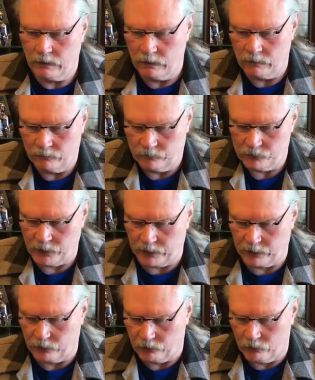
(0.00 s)
of
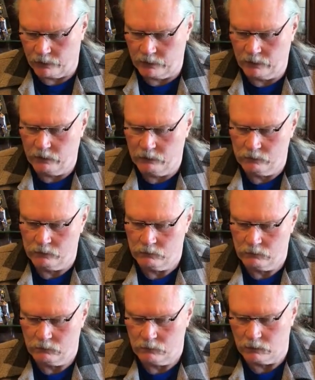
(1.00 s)
2 Corinthians,
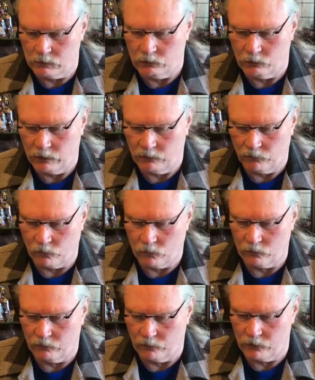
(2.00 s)
the
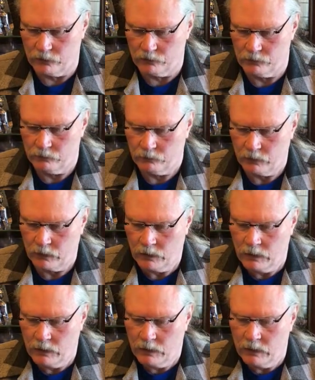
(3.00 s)
24th verse,
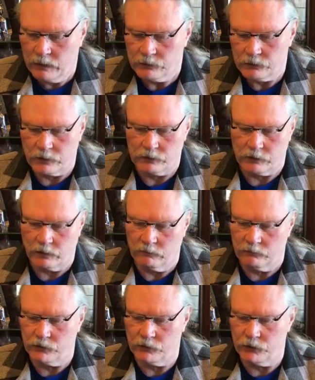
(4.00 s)
it says,
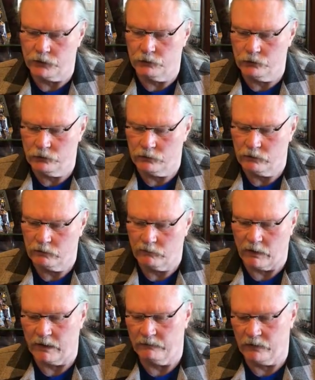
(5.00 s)
"Of the Jews
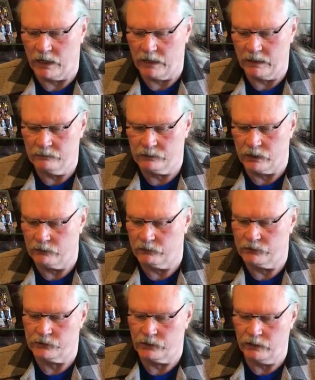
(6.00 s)
5 times I
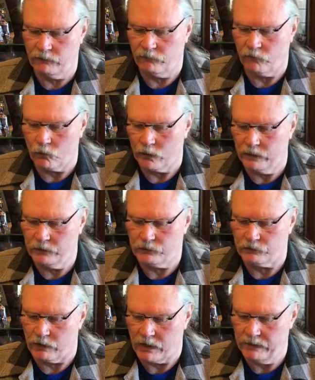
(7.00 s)
received 40
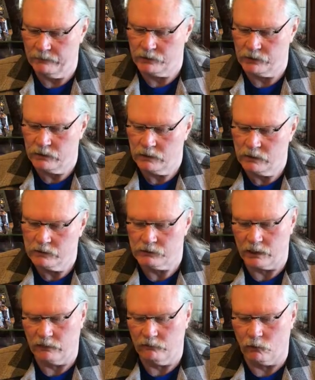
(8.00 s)
stripes,
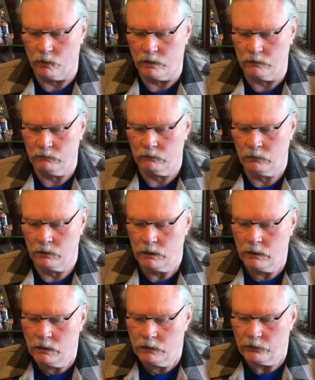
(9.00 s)
save one.
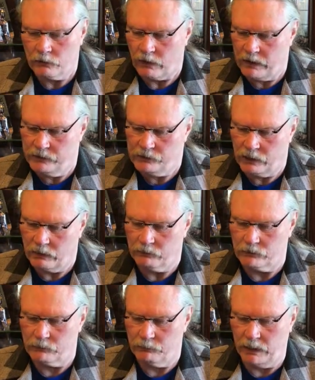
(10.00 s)
Thrice I
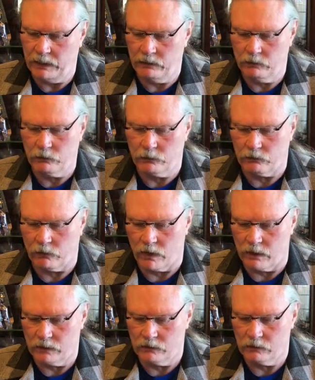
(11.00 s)
was beaten with
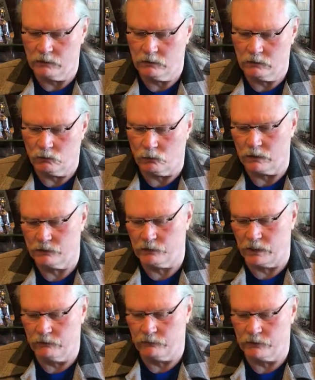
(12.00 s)
rods. Once
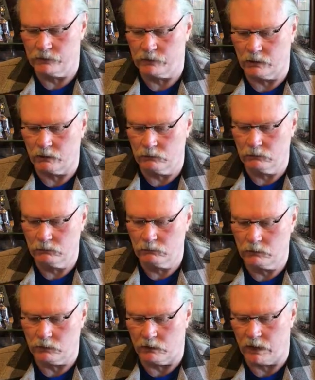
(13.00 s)
I was stoned.
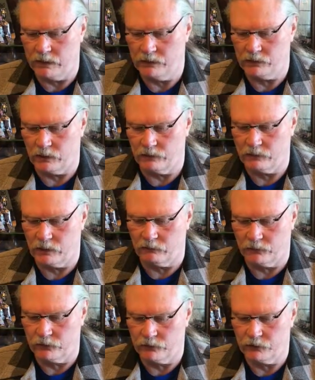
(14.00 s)
Thrice I
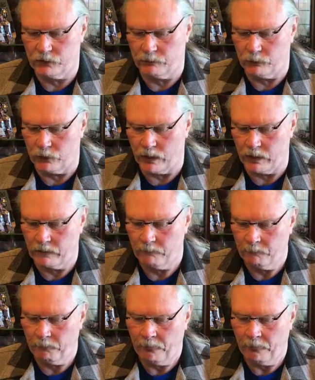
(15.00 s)
suffered shipwreck.